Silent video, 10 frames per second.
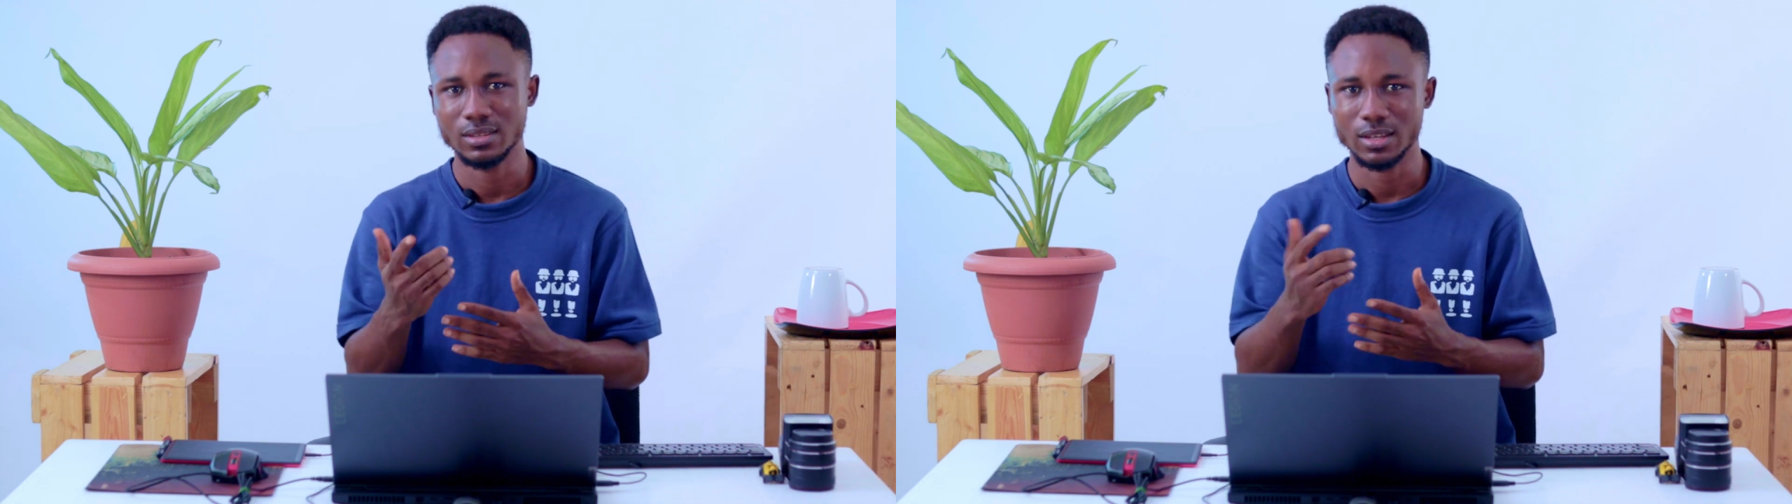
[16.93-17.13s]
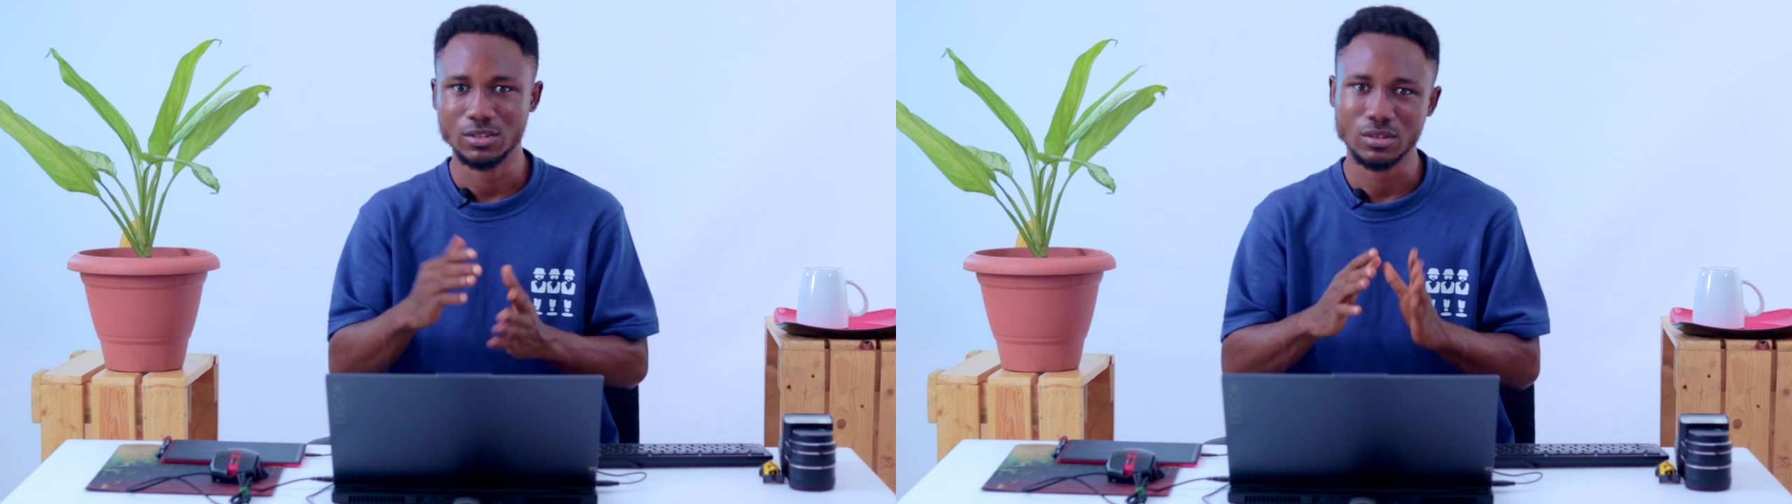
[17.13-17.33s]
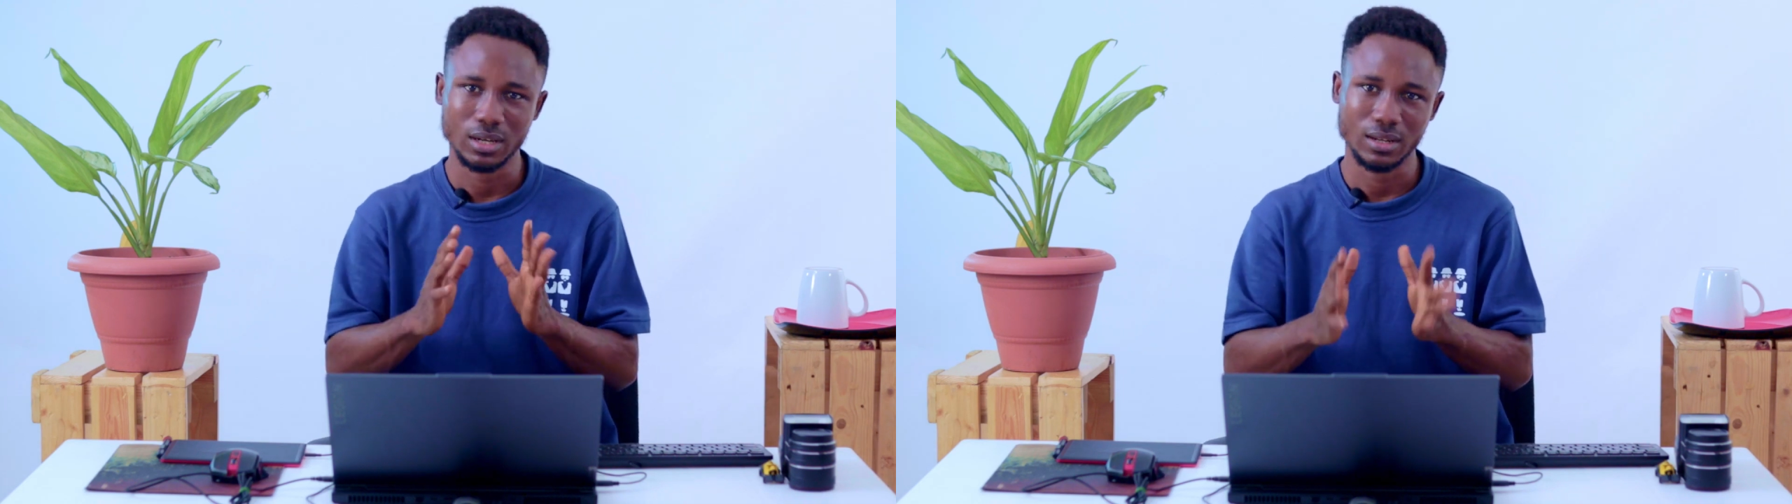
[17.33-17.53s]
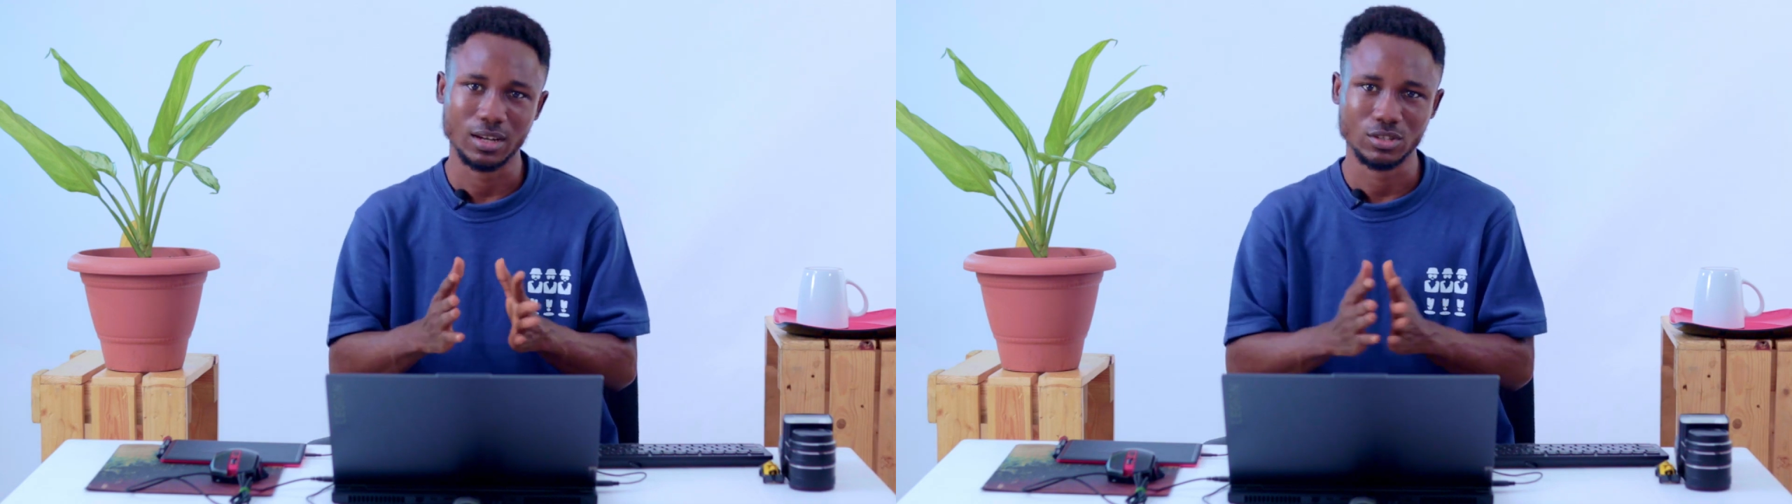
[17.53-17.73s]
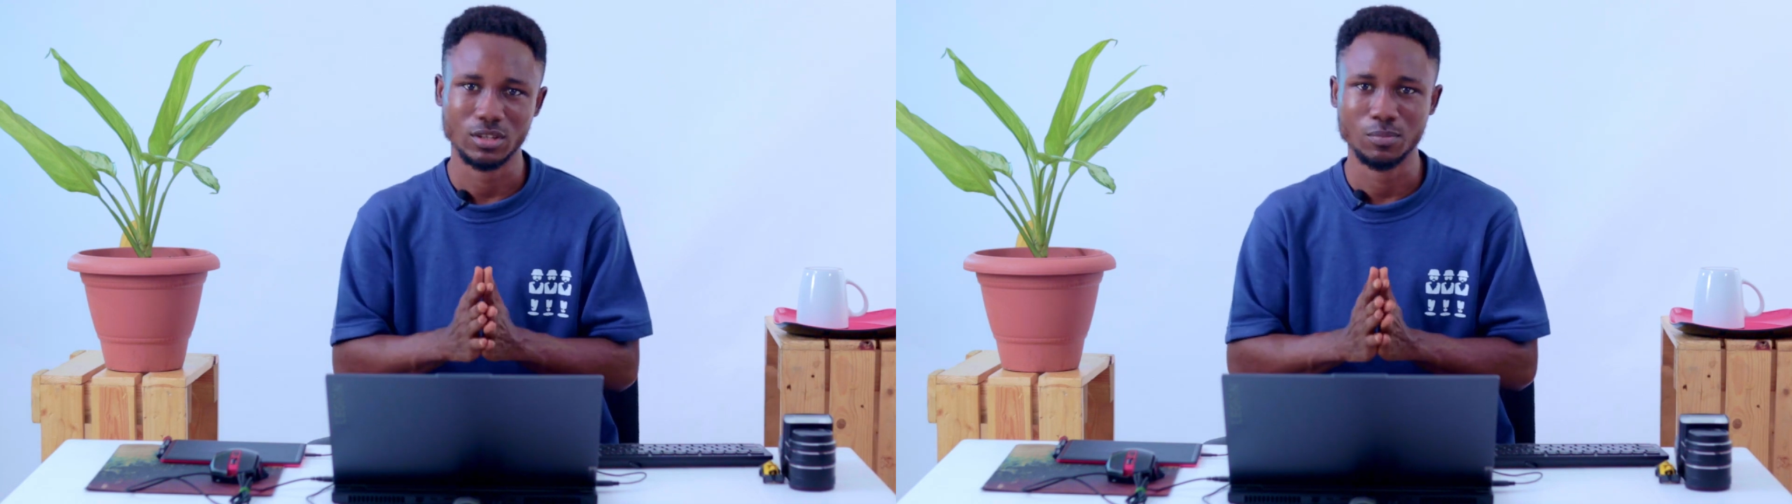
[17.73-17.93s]
Then you can
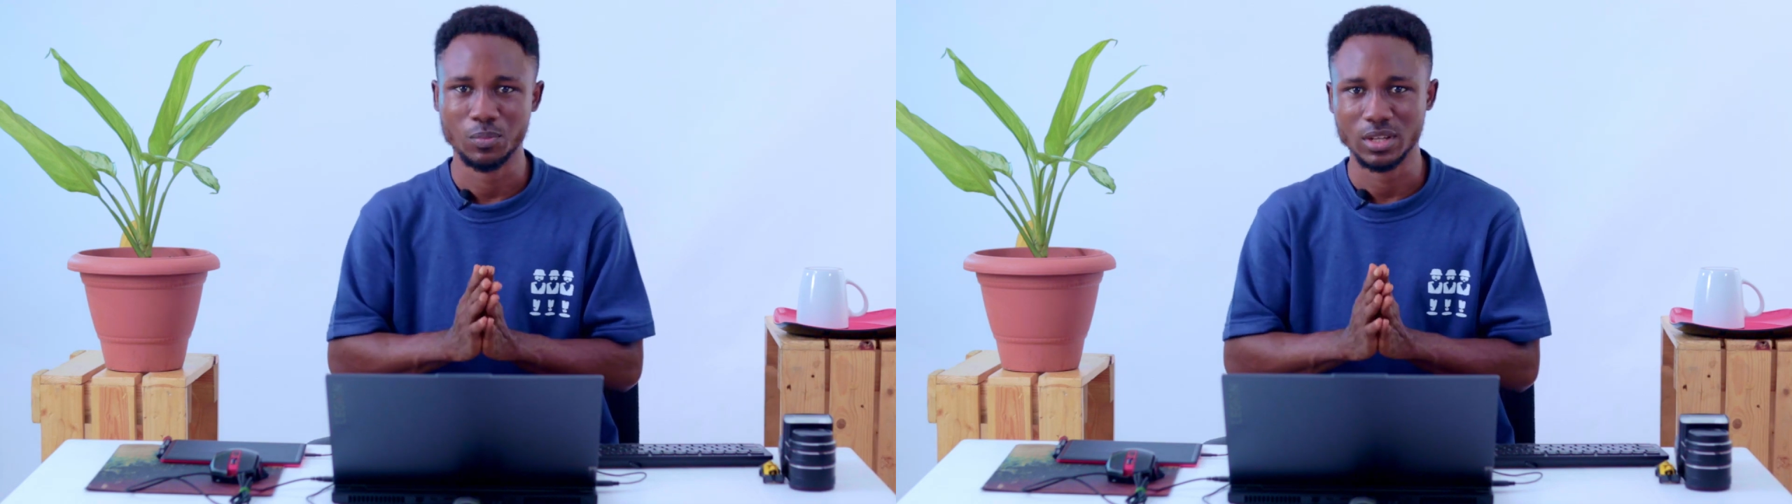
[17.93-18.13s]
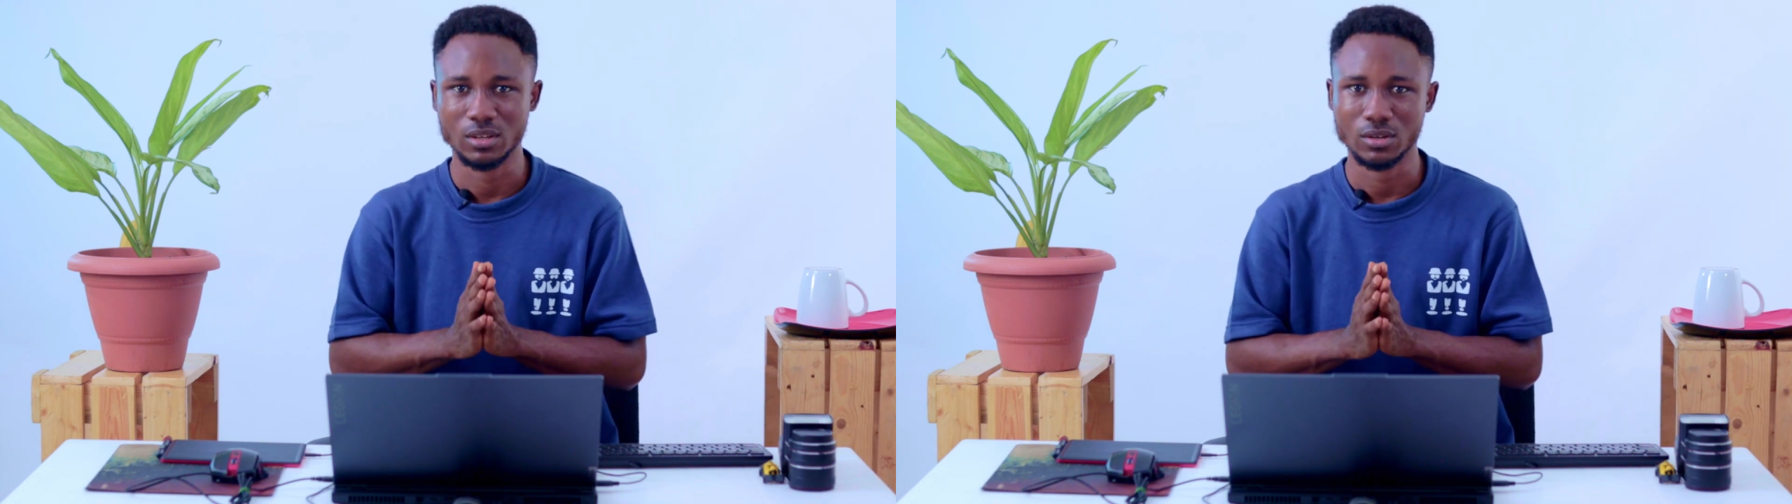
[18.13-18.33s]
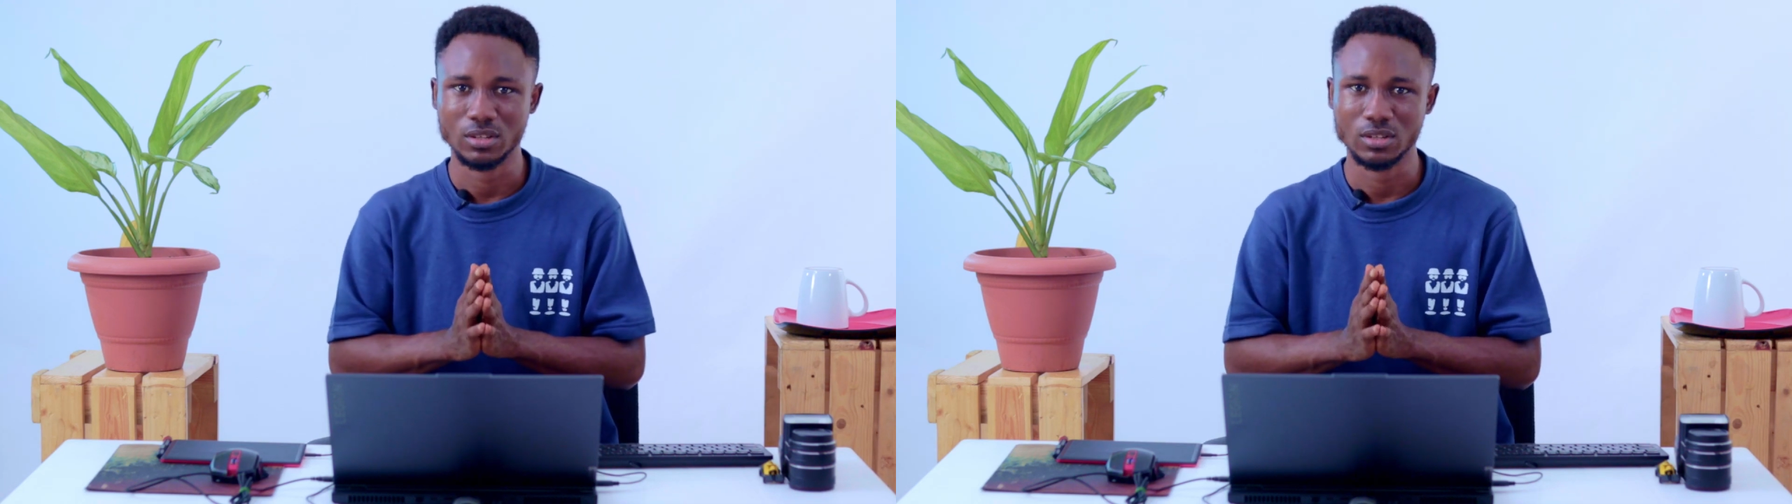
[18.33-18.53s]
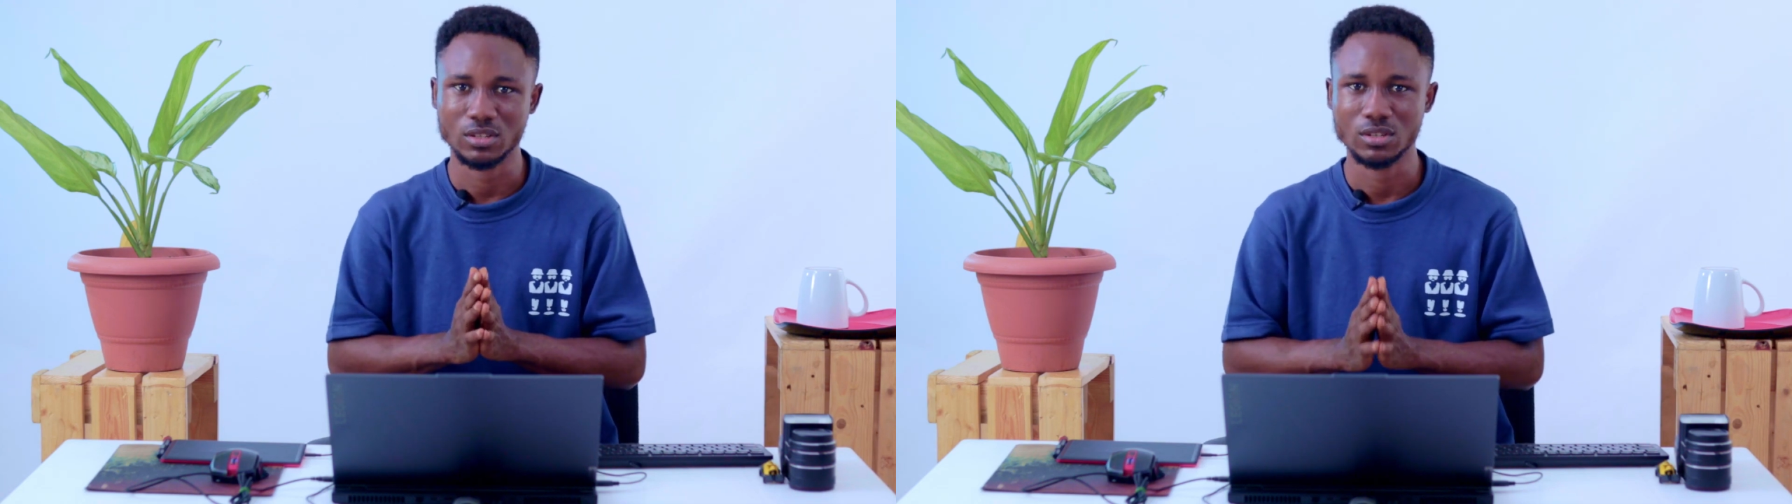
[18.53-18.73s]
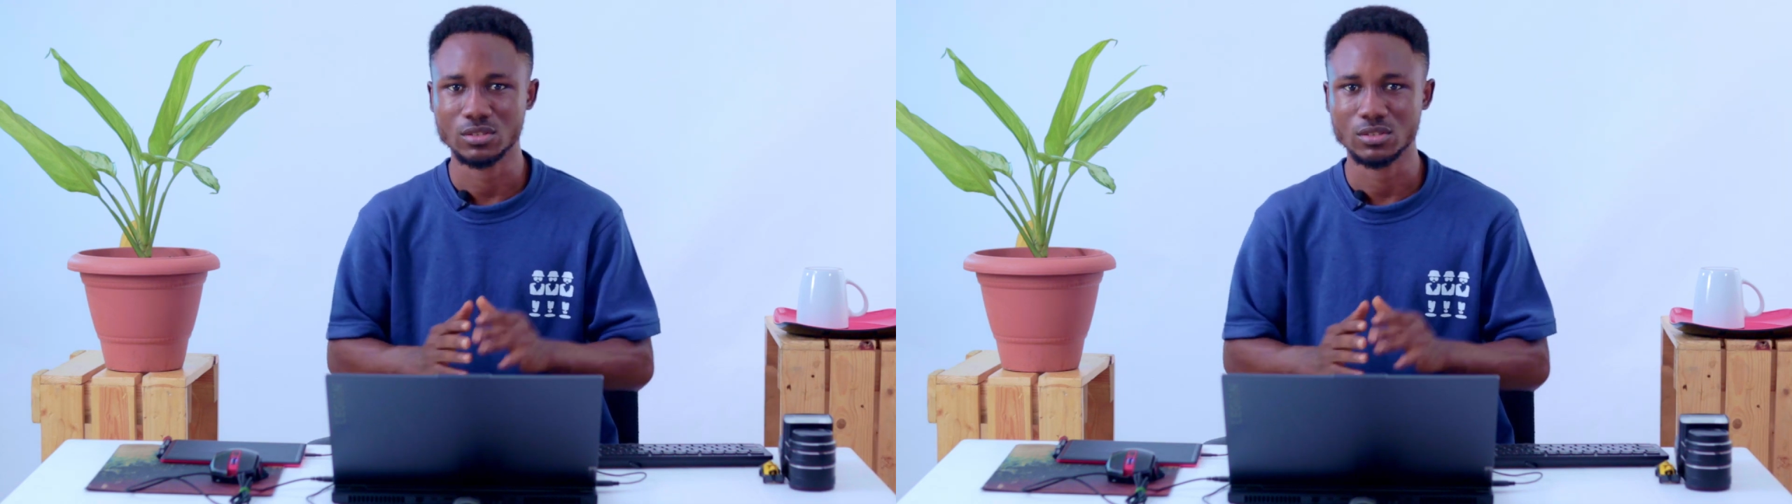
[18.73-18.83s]
actually pick your niche.